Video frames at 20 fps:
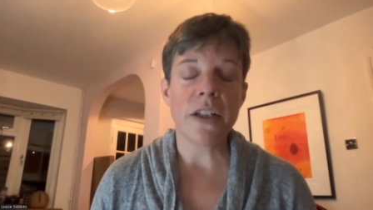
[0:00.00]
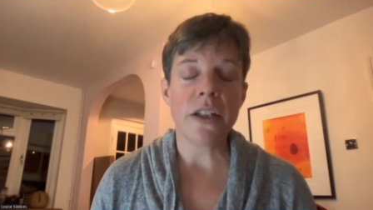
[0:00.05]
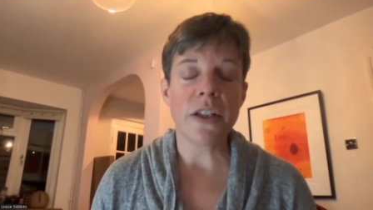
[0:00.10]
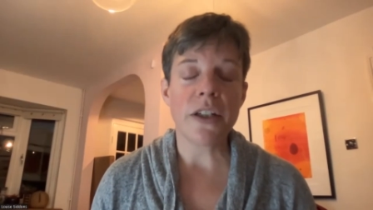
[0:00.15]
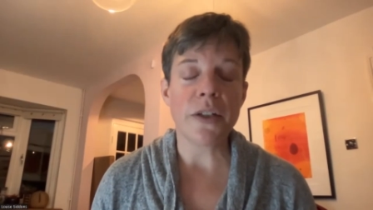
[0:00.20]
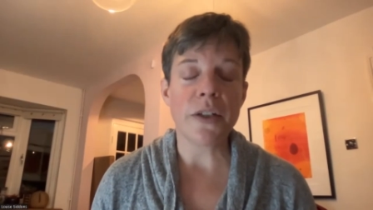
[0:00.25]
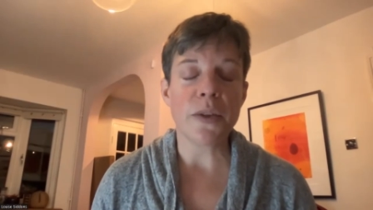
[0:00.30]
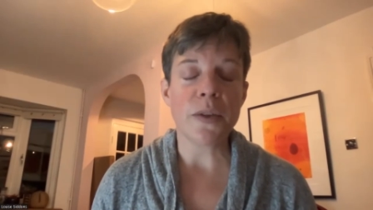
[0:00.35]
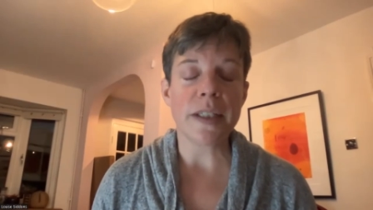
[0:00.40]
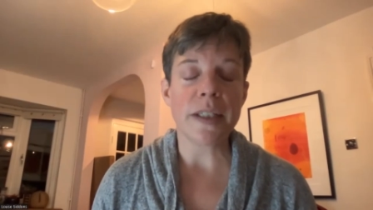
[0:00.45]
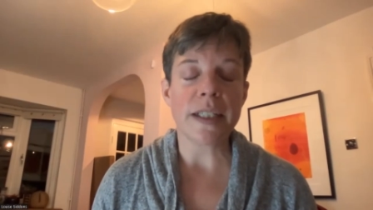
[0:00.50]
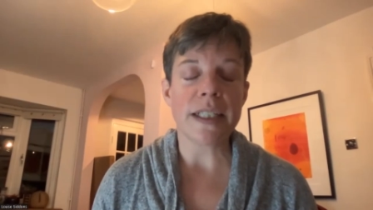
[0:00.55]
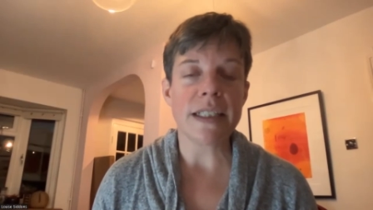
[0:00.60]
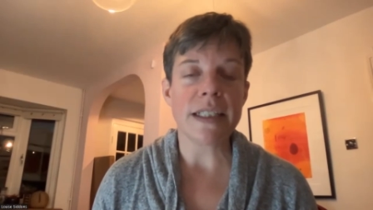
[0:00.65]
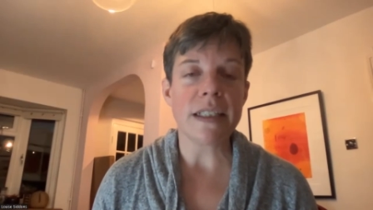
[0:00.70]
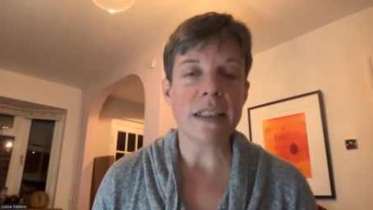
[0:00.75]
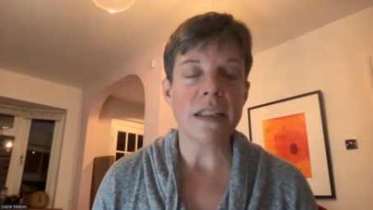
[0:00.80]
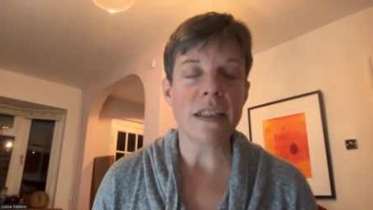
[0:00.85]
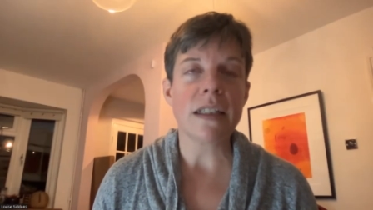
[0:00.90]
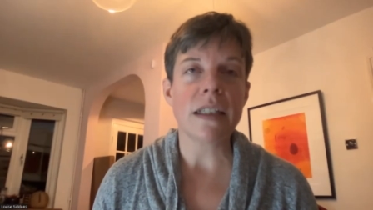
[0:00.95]
you know, like I
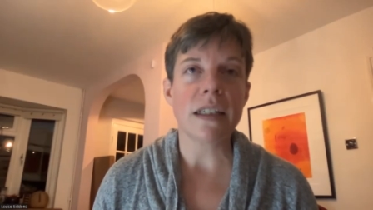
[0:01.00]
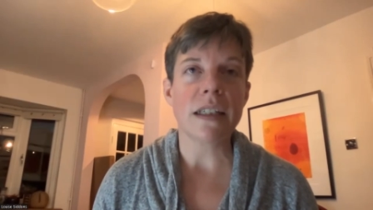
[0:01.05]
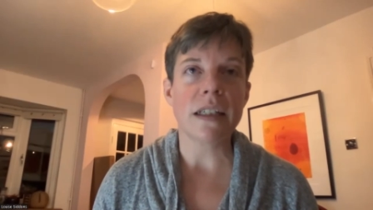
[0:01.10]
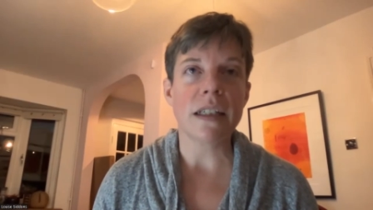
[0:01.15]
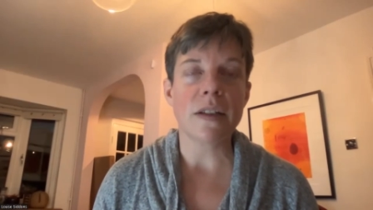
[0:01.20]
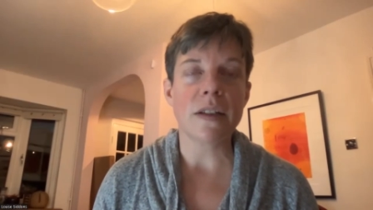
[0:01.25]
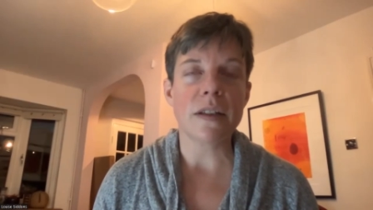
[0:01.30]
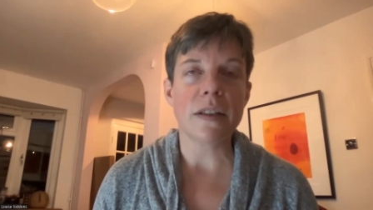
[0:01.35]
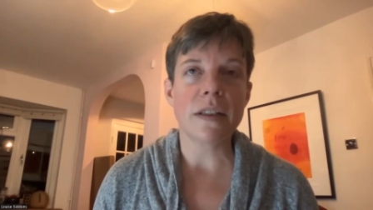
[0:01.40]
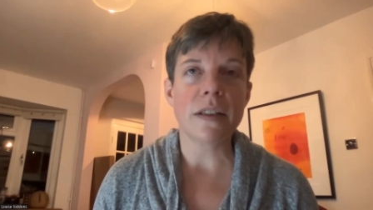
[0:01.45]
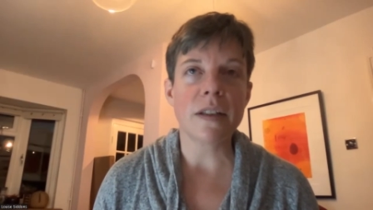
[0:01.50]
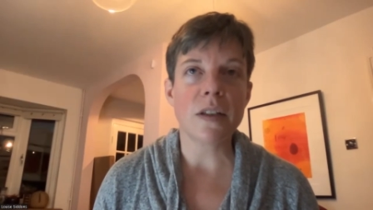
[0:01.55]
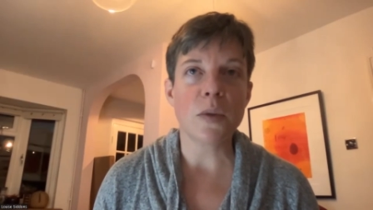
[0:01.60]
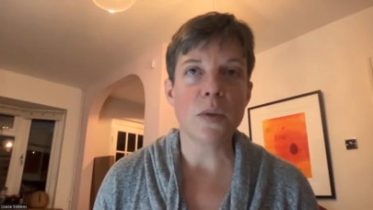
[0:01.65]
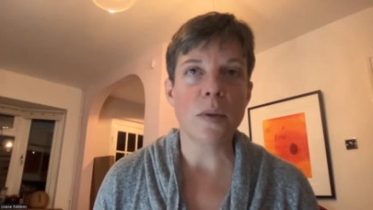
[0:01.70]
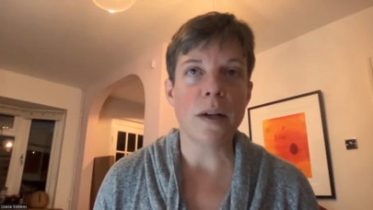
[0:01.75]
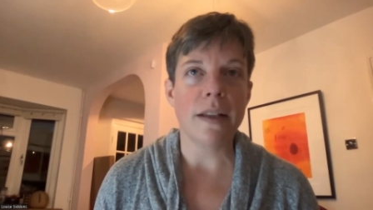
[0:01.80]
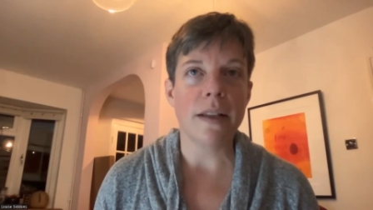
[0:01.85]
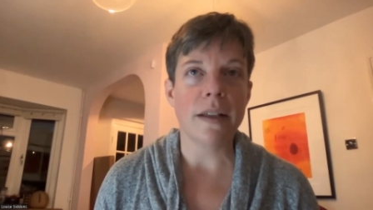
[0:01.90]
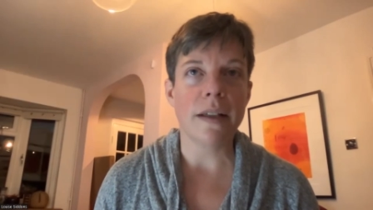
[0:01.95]
did a gig a, a little
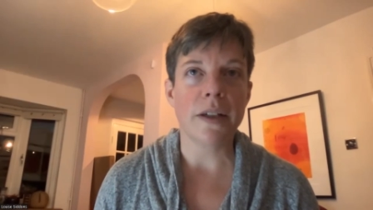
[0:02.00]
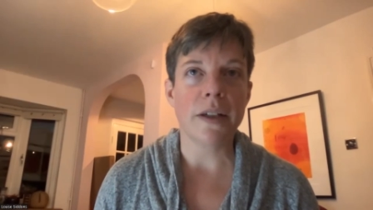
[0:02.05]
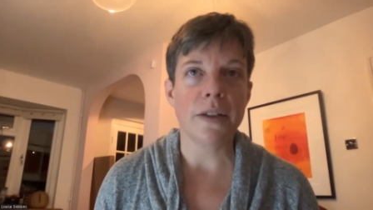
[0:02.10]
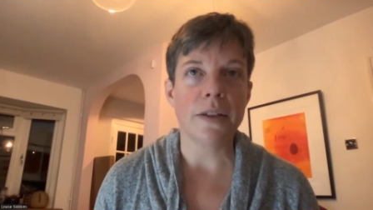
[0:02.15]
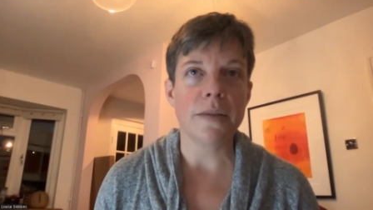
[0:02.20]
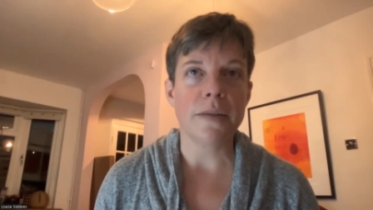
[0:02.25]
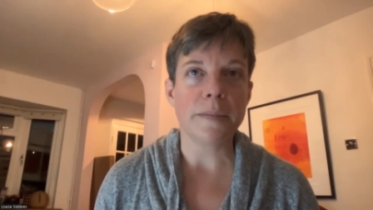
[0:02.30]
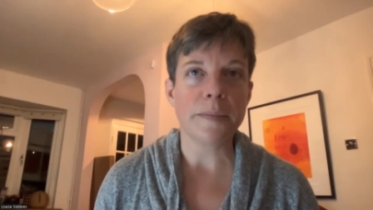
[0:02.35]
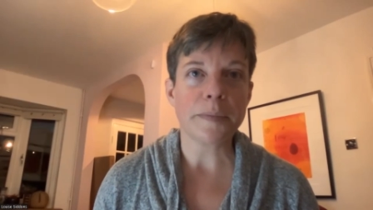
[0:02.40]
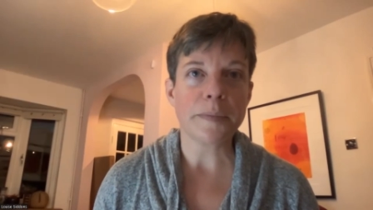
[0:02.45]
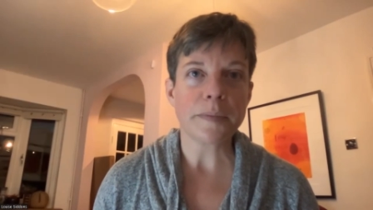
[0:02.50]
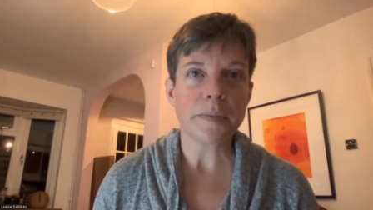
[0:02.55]
while ago.